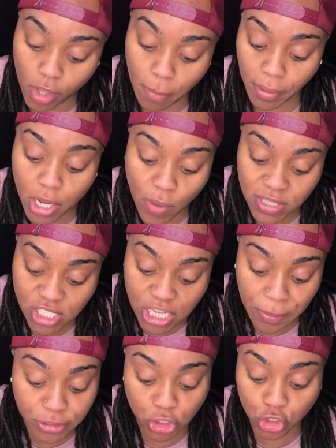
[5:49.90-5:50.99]
But anyways, let's
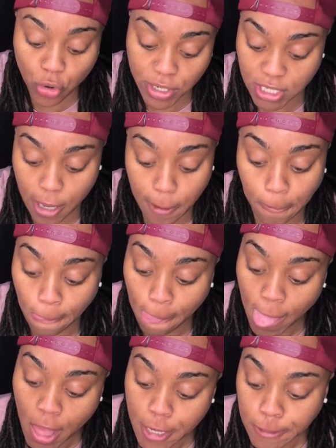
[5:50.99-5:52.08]
jump into the story time.
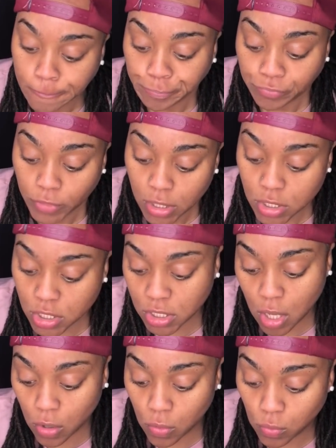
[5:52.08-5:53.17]

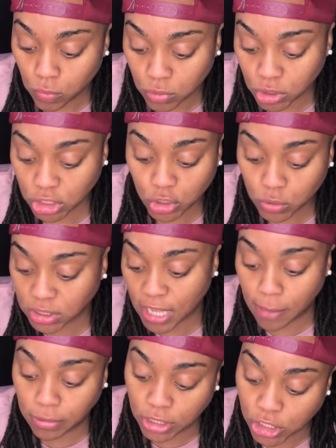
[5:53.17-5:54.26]
So just to
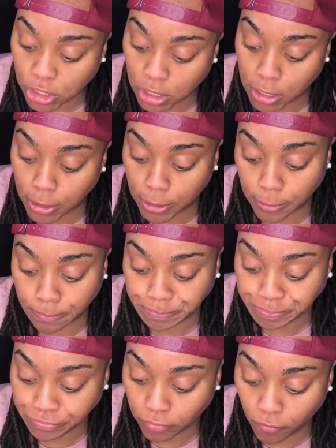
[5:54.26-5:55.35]
establish,
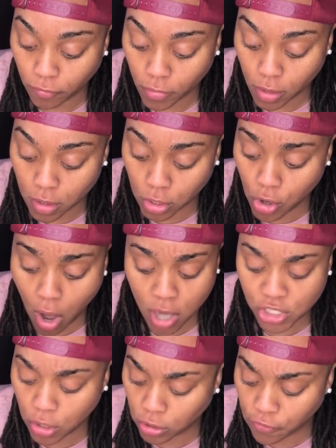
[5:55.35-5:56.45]
you know, our
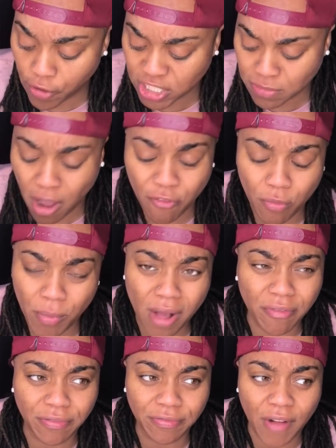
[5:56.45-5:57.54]
circle of friends, about
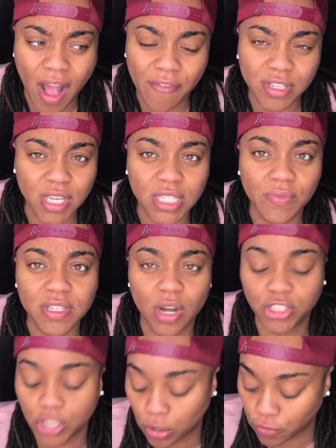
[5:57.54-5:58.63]
5 or 6 of us in our
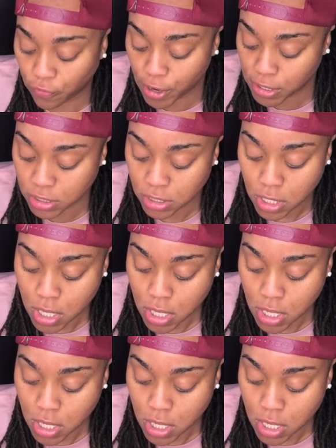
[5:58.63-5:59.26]
circle of friends.